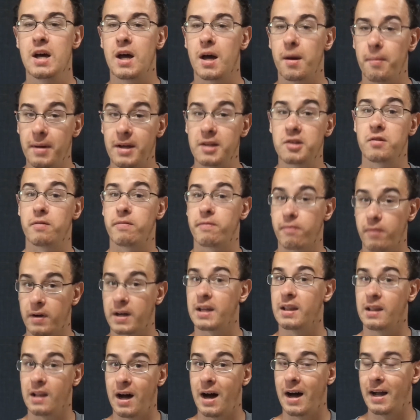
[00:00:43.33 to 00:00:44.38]
It means a
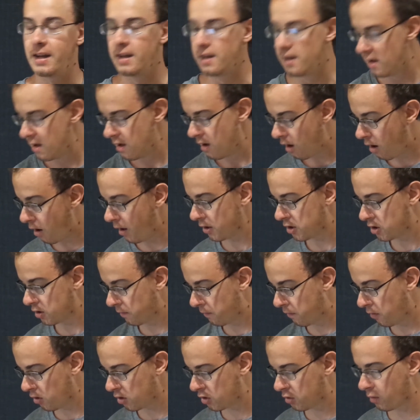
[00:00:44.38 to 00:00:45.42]
freaking lot. All right, so
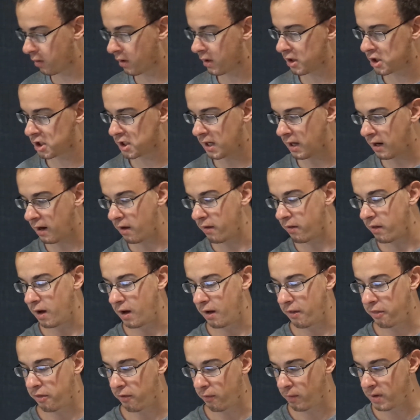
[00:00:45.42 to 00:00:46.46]
first we're going to shout out
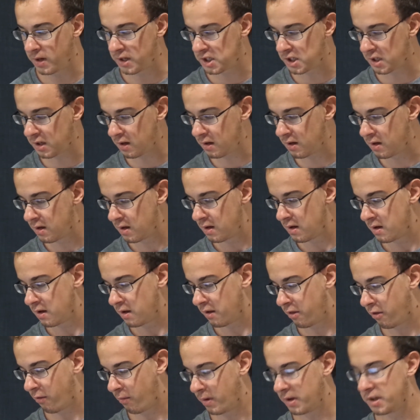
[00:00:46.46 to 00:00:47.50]
uh, Theresa.
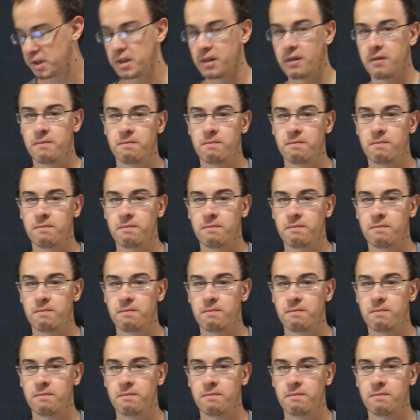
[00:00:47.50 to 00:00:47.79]
Theresa.